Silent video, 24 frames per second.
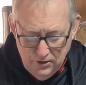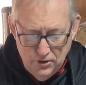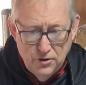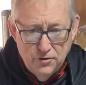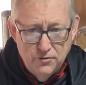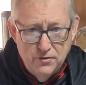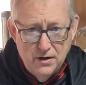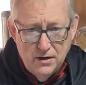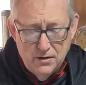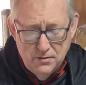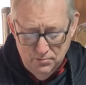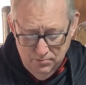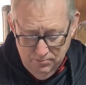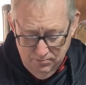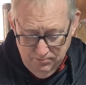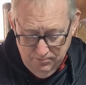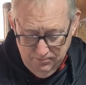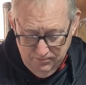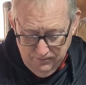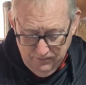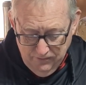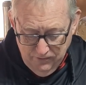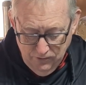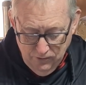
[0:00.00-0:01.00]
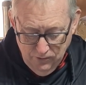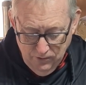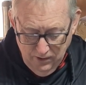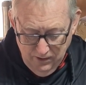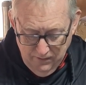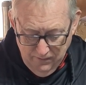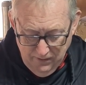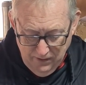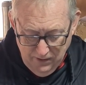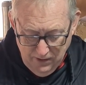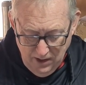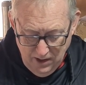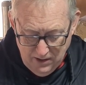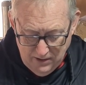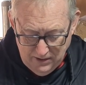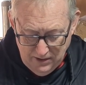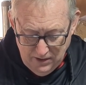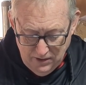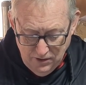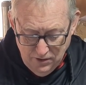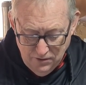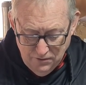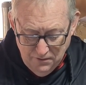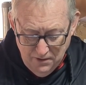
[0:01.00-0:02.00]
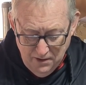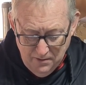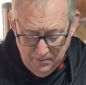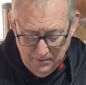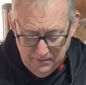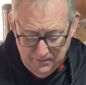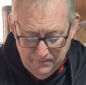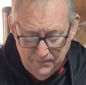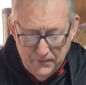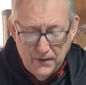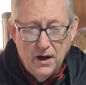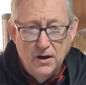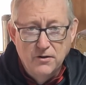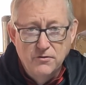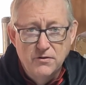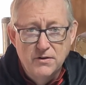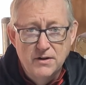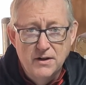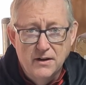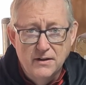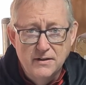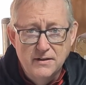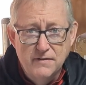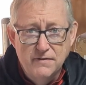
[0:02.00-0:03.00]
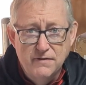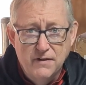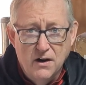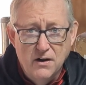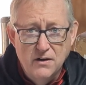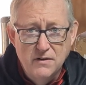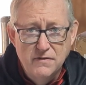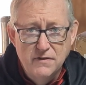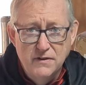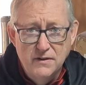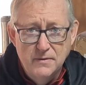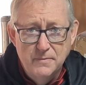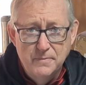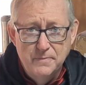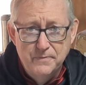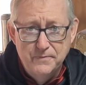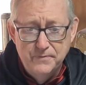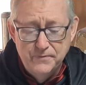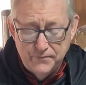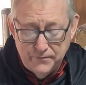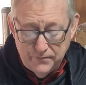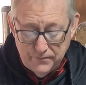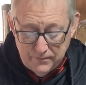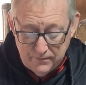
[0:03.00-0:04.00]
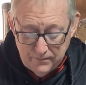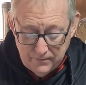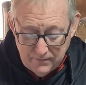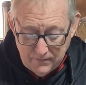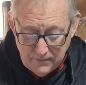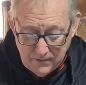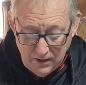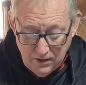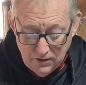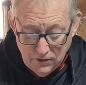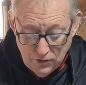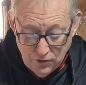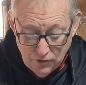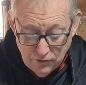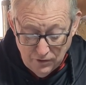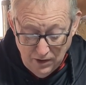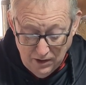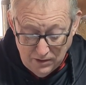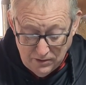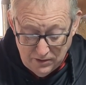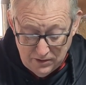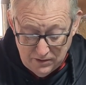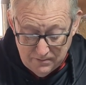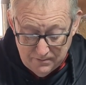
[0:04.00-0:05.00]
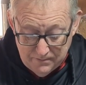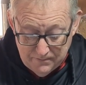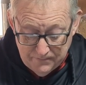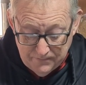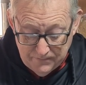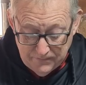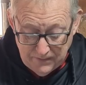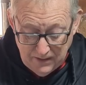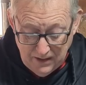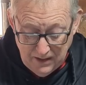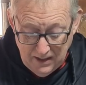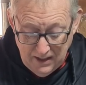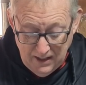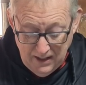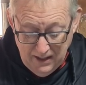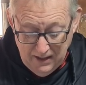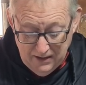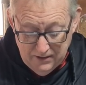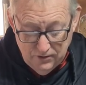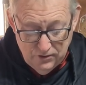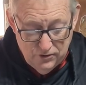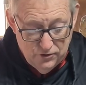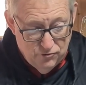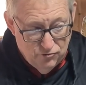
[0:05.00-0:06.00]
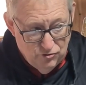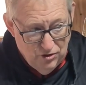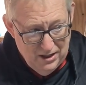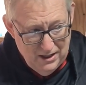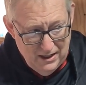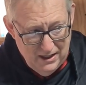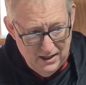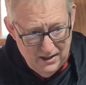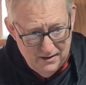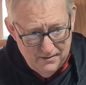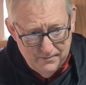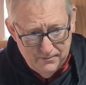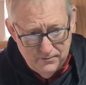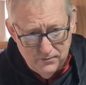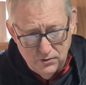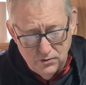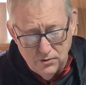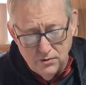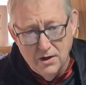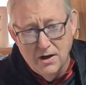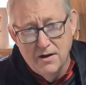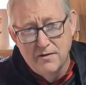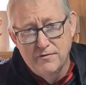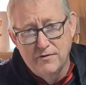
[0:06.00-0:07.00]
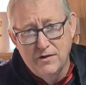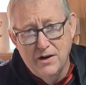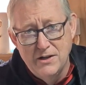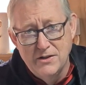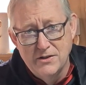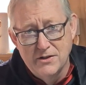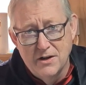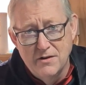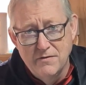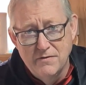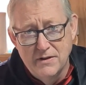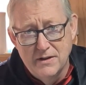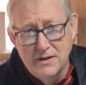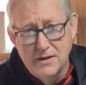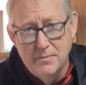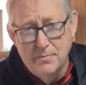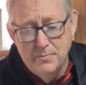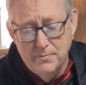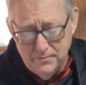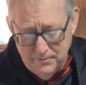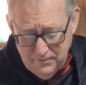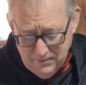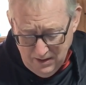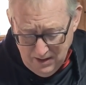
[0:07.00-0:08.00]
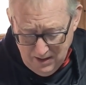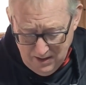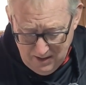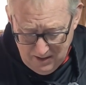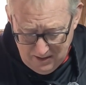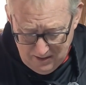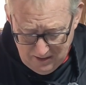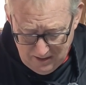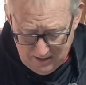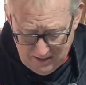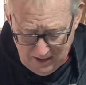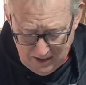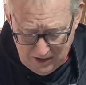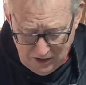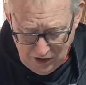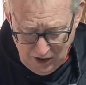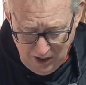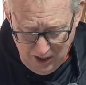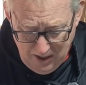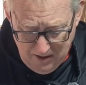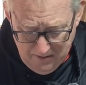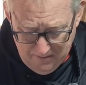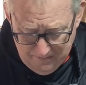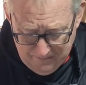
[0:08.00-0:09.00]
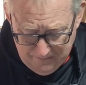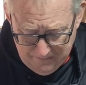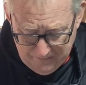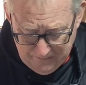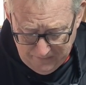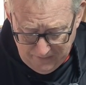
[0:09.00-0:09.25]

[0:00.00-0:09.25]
Euro, for all of you guys in Europe, 195 euros. And Australia, all our friends over the ditch here,